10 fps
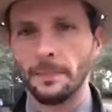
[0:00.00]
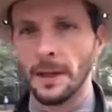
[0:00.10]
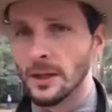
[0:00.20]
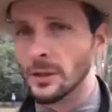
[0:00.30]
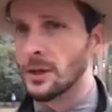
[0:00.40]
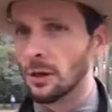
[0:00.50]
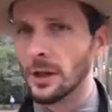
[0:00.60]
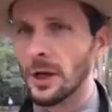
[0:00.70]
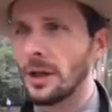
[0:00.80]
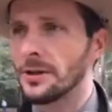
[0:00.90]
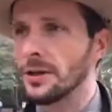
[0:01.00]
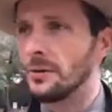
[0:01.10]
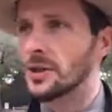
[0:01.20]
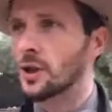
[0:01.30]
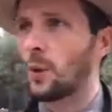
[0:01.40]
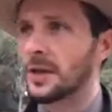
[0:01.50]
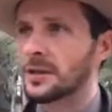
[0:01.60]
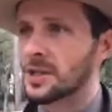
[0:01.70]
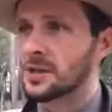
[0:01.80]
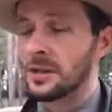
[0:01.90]
This was early on, too. And so what
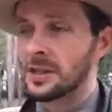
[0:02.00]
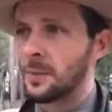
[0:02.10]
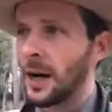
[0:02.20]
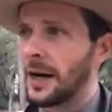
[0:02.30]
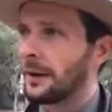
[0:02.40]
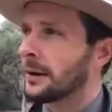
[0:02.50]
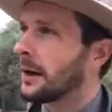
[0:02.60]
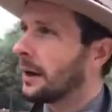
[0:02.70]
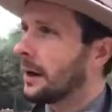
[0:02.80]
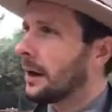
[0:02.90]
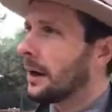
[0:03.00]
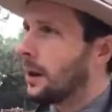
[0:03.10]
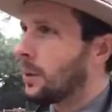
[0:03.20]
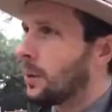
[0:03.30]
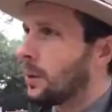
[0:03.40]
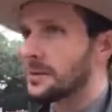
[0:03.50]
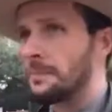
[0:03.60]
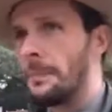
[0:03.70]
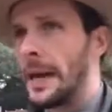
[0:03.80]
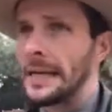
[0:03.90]
it inspired was
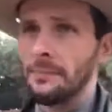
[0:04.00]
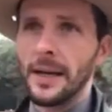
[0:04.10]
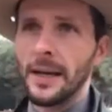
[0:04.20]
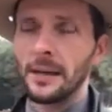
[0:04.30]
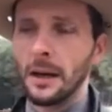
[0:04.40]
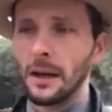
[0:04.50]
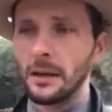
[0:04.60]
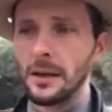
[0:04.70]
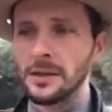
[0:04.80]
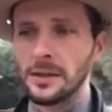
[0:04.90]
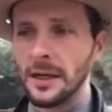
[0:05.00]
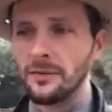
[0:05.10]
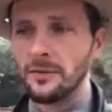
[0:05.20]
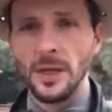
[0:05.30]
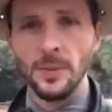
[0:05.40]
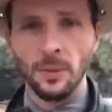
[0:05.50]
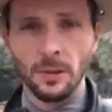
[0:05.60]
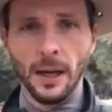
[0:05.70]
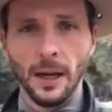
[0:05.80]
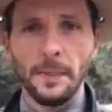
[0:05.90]
many enslaved people
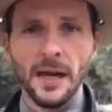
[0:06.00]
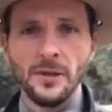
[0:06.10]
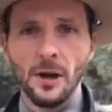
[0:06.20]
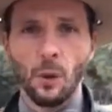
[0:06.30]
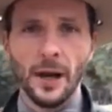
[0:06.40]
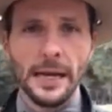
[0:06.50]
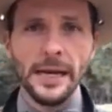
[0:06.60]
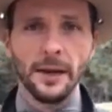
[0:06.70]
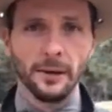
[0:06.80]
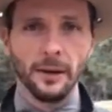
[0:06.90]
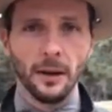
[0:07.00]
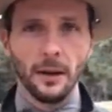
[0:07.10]
made their way here